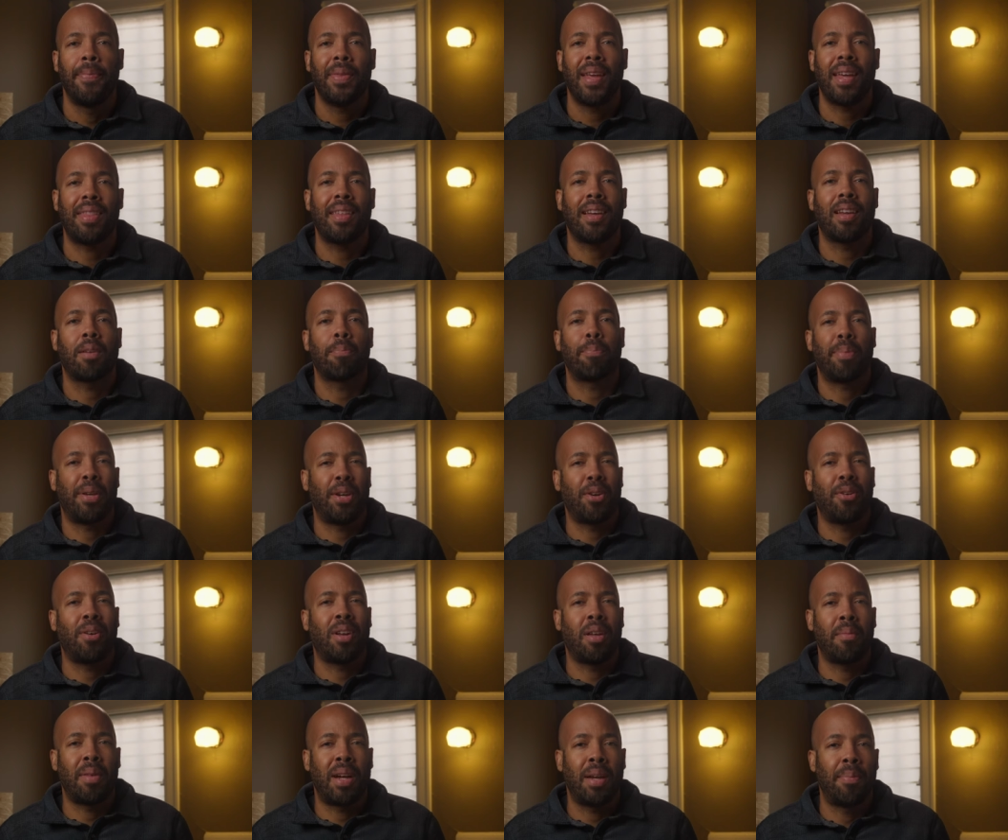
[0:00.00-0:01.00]
I think
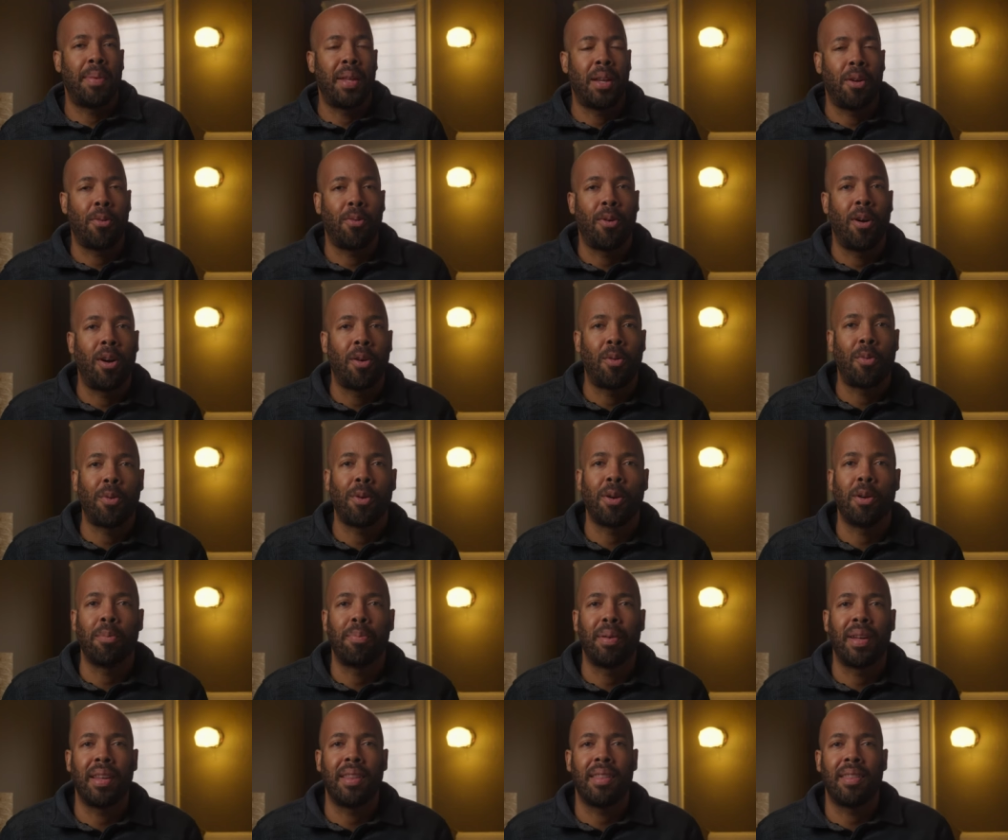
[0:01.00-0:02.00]
purity might be the wrong
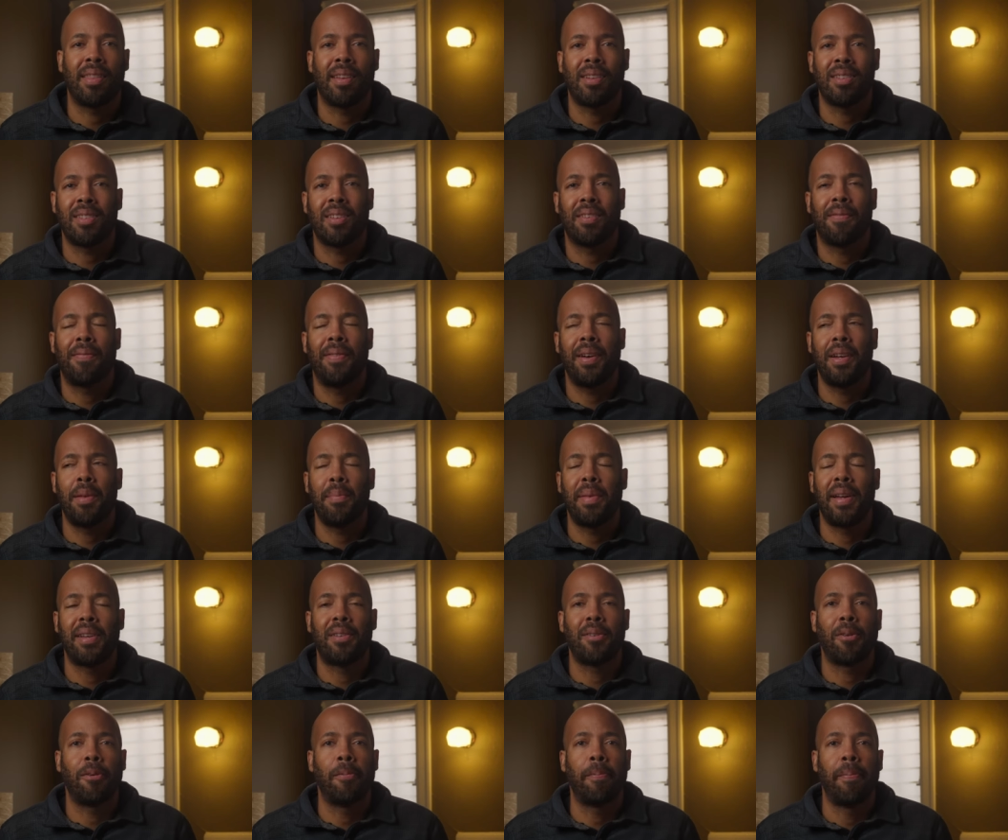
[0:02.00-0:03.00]
word, but there's a
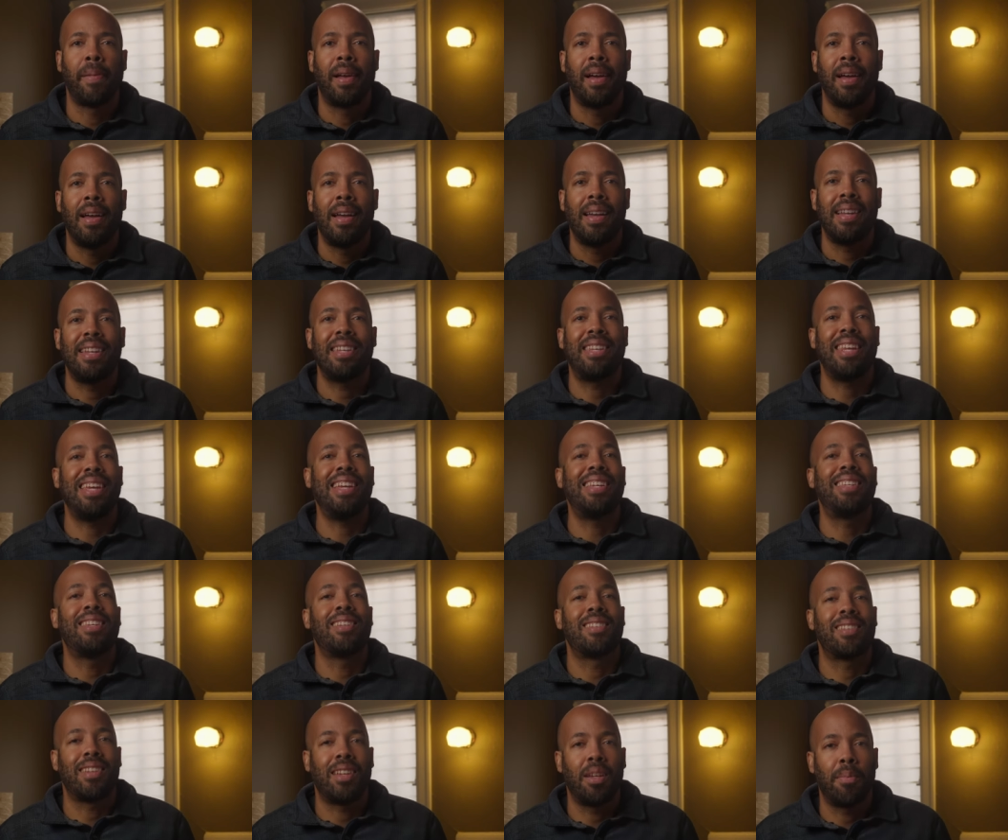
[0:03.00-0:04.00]
fundamental
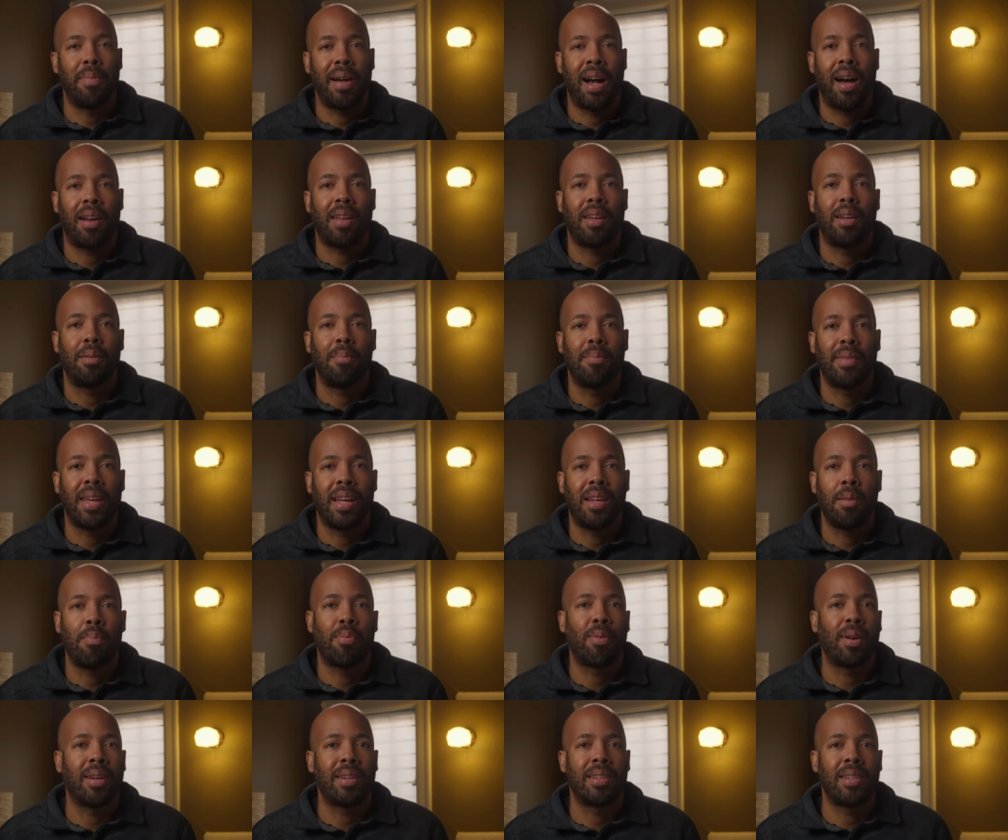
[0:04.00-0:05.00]
decency about him that
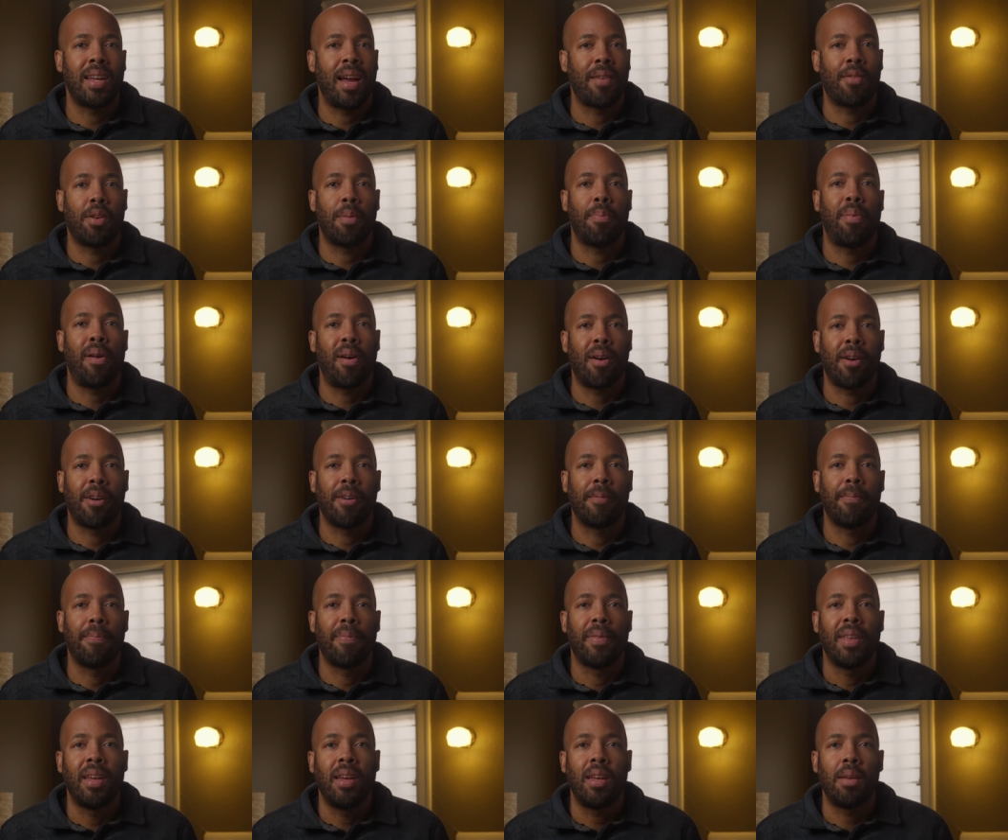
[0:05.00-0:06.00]
he brings to every part.
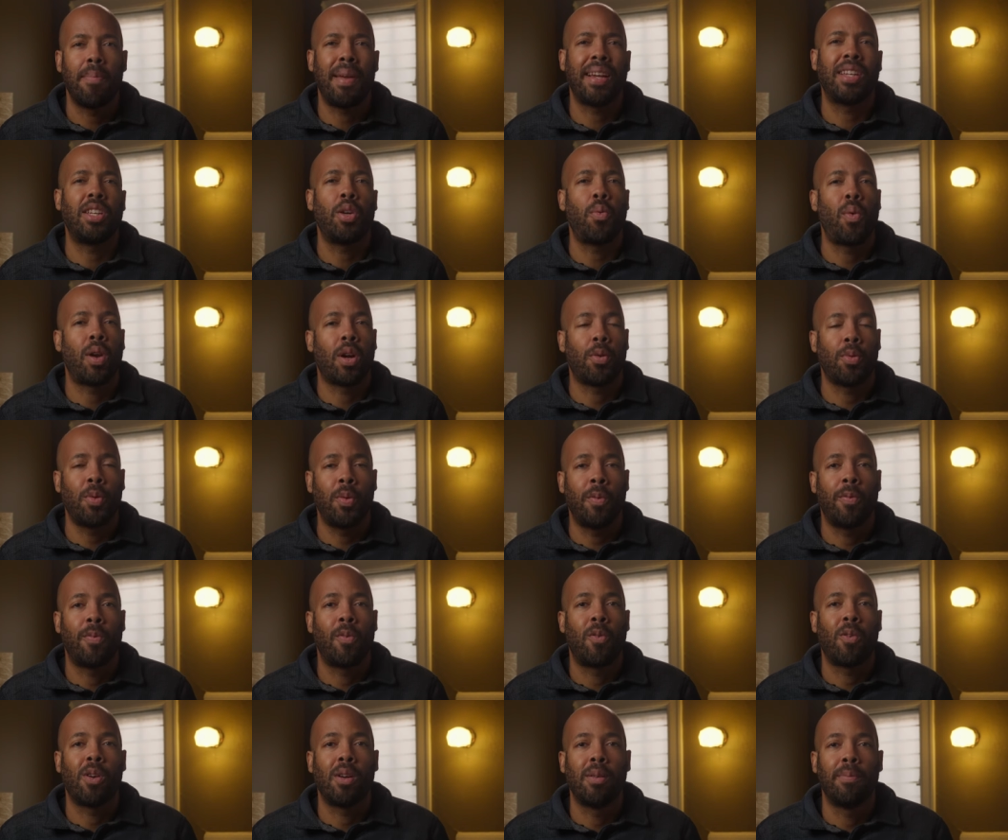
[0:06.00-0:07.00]
It makes you want to root
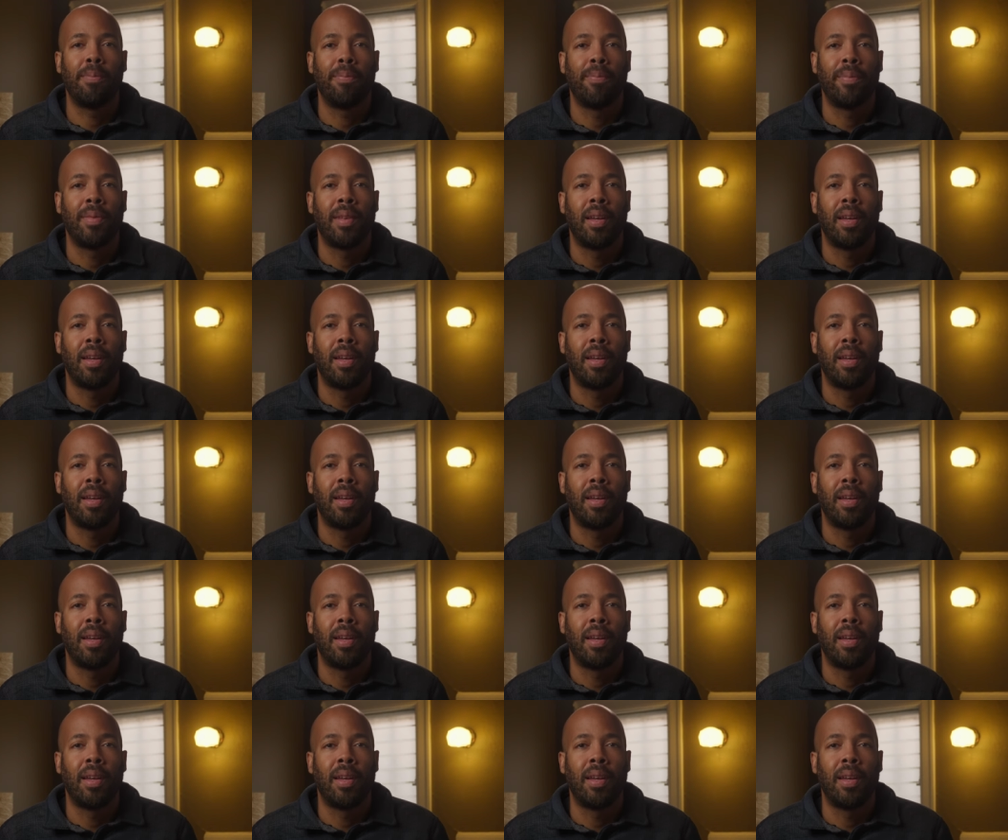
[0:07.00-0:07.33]
for him.